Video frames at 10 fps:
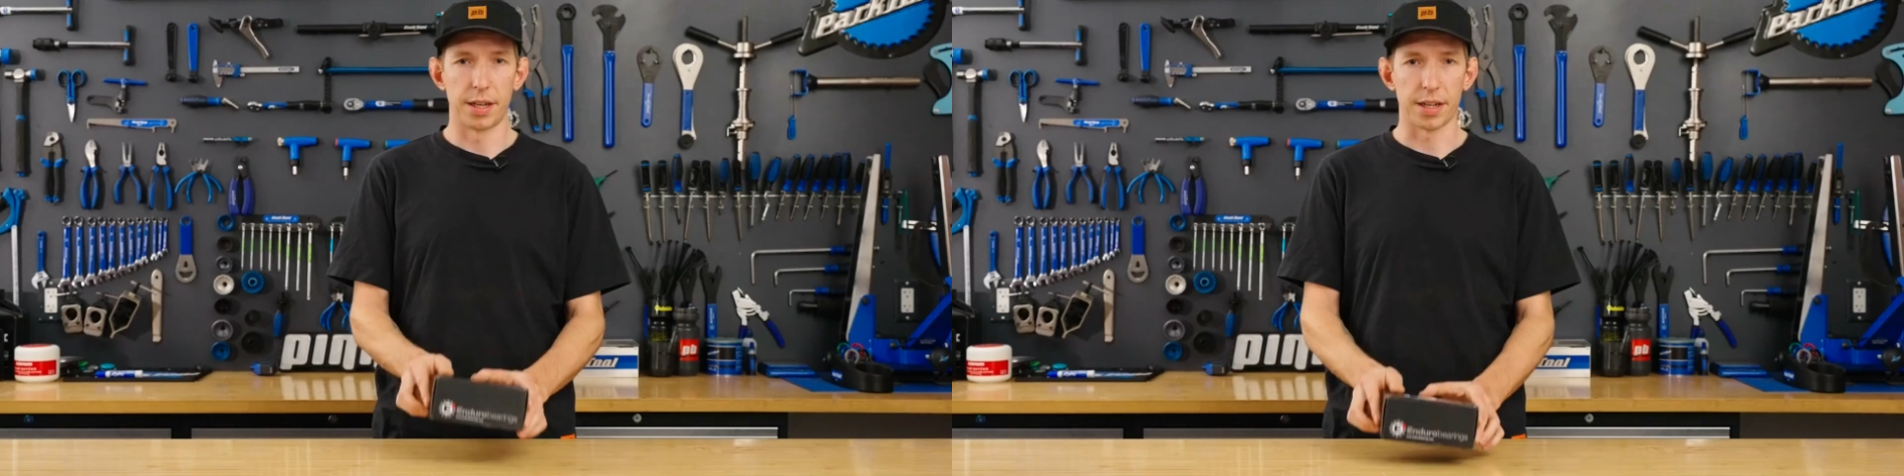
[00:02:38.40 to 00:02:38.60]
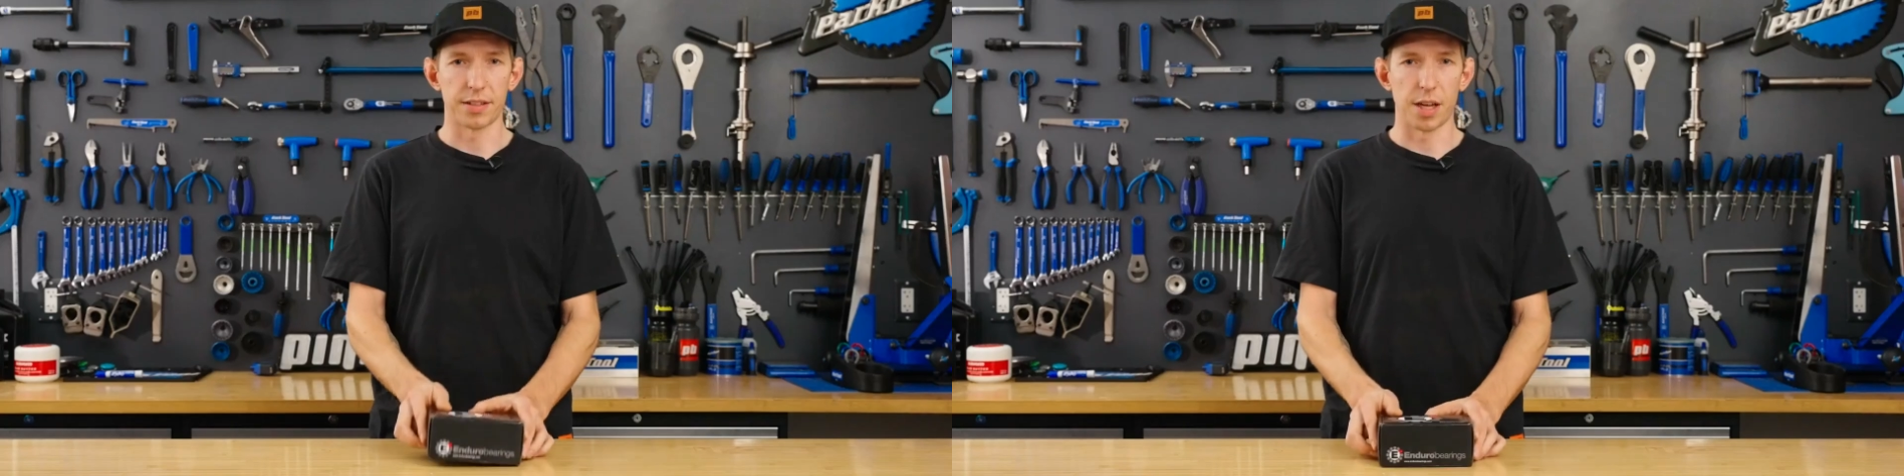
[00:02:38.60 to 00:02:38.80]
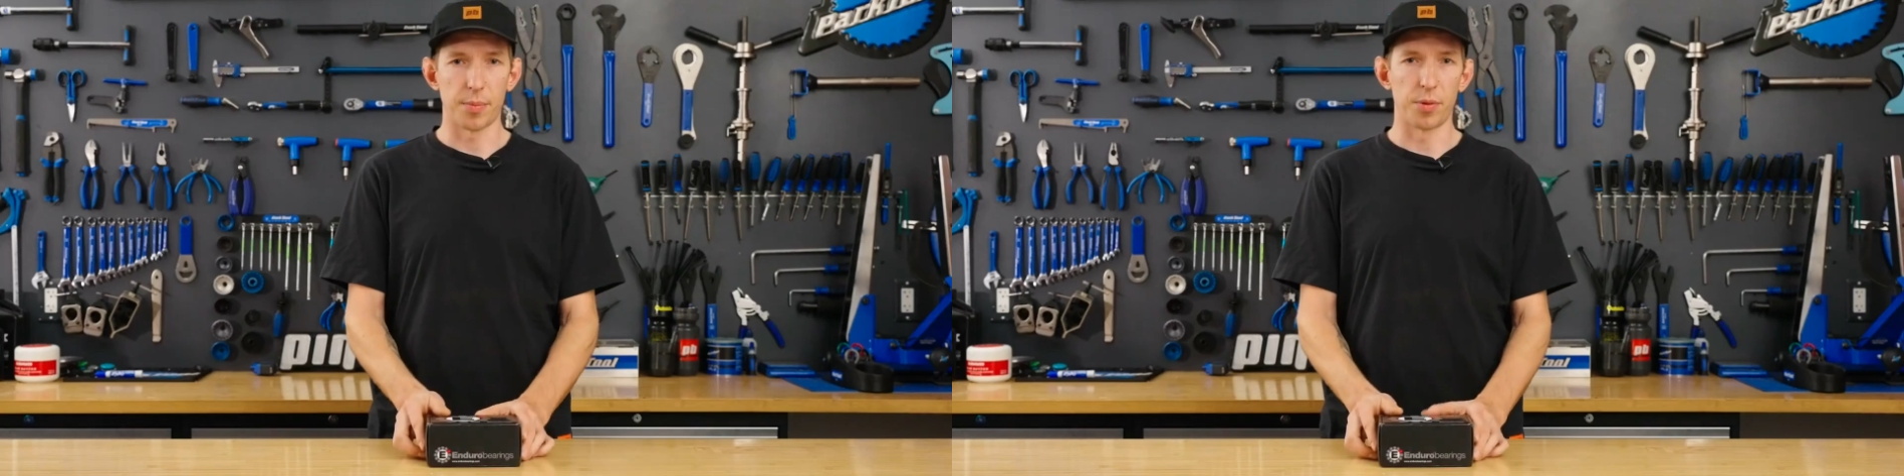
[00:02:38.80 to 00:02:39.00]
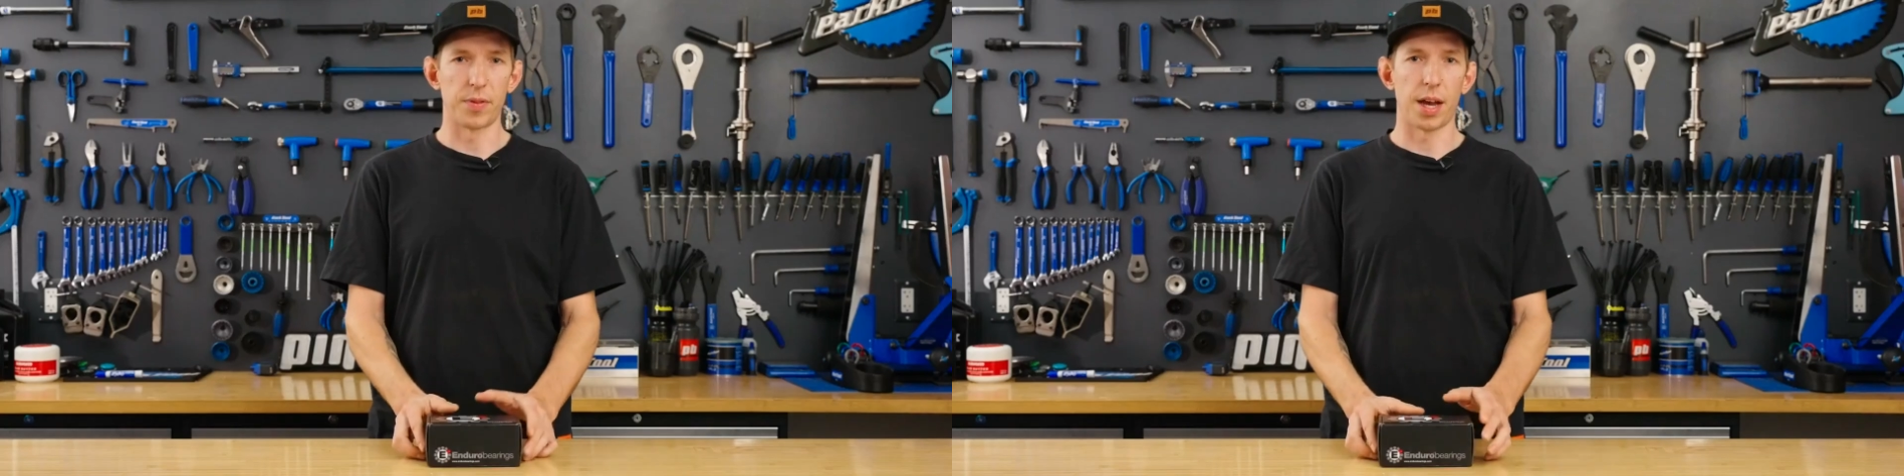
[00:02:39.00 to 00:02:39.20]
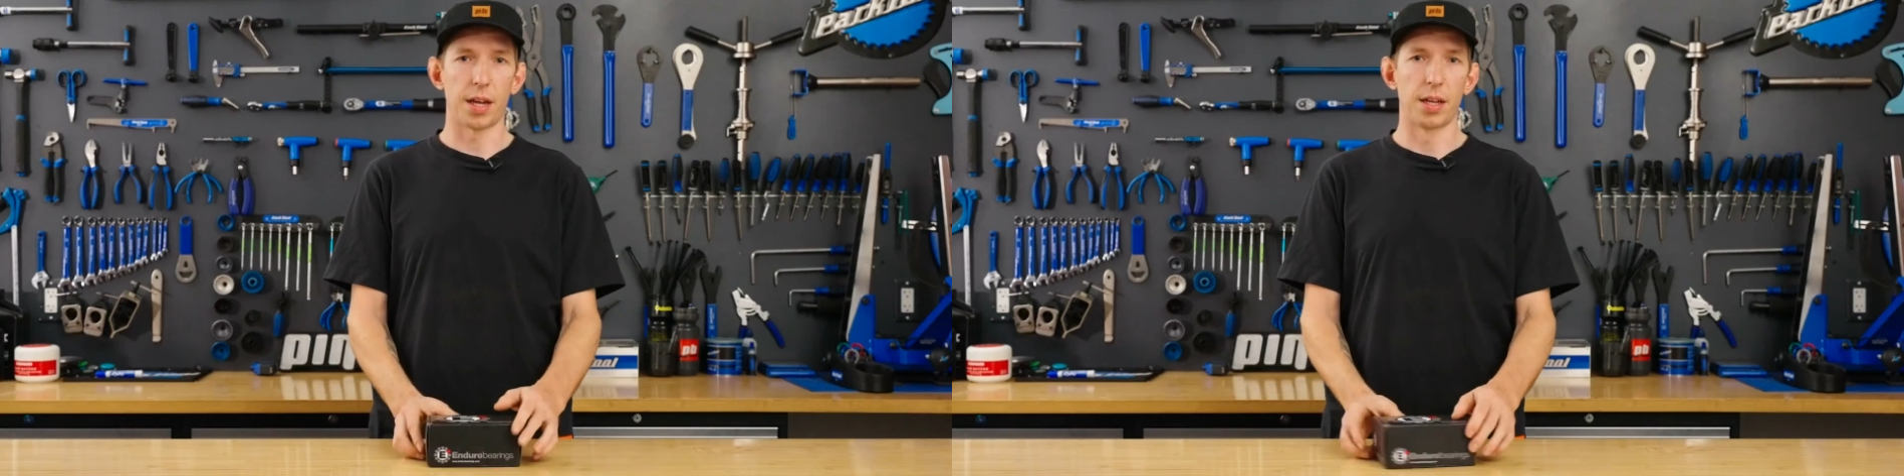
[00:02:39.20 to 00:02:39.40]
Next up,
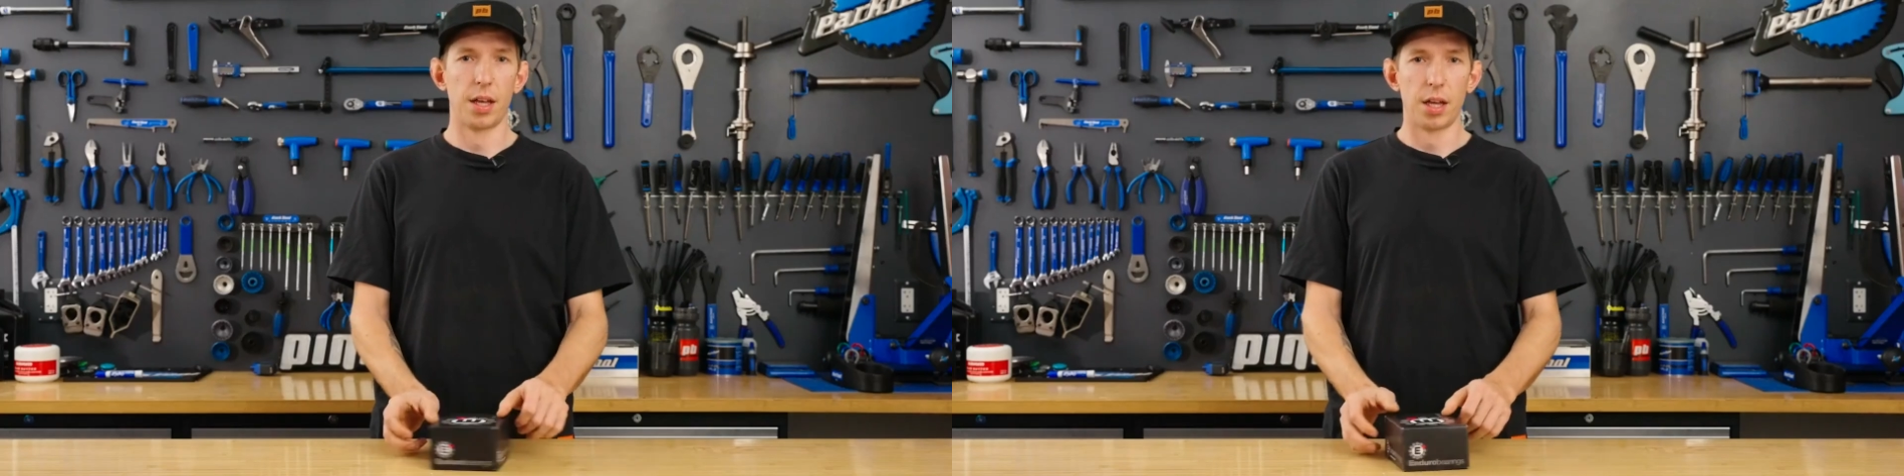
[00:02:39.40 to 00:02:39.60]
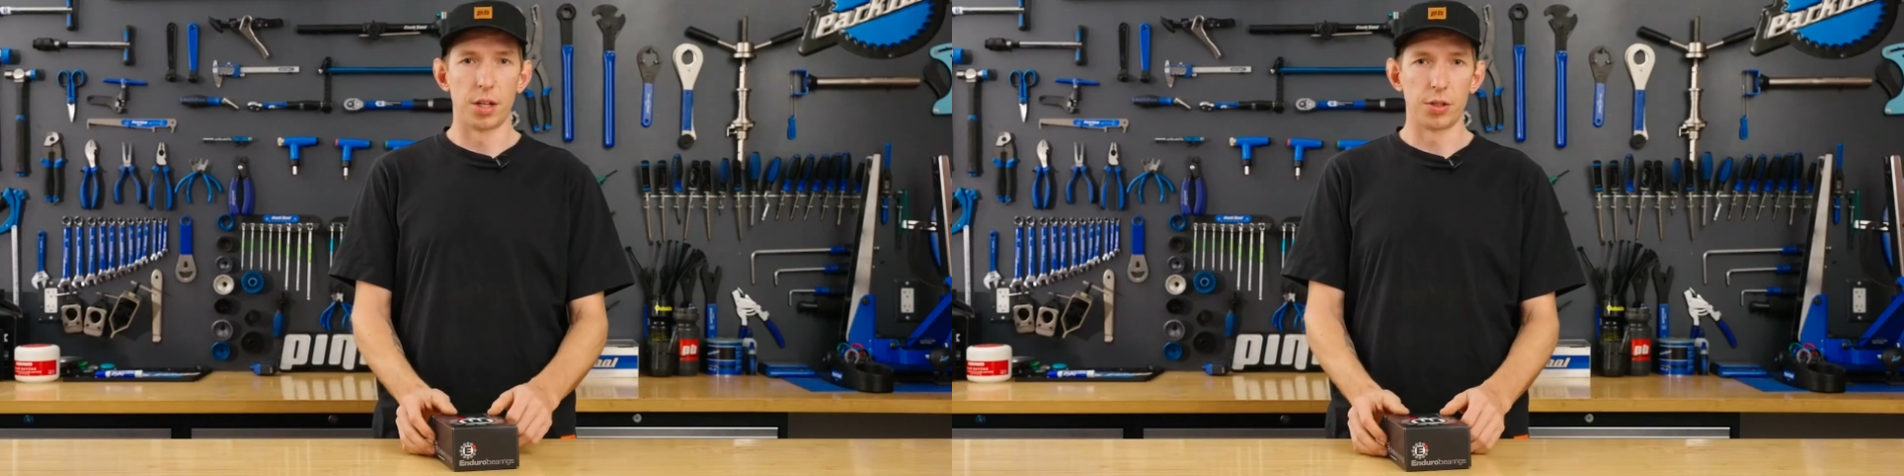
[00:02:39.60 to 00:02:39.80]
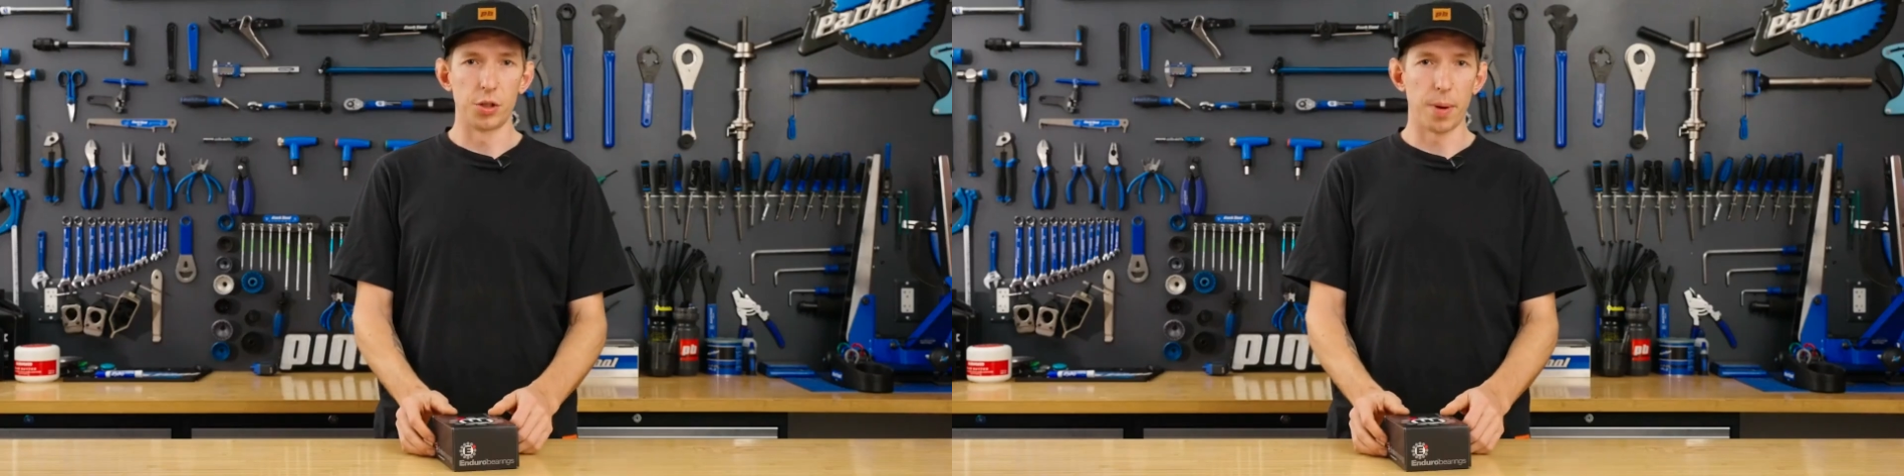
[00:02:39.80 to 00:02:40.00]
we've got new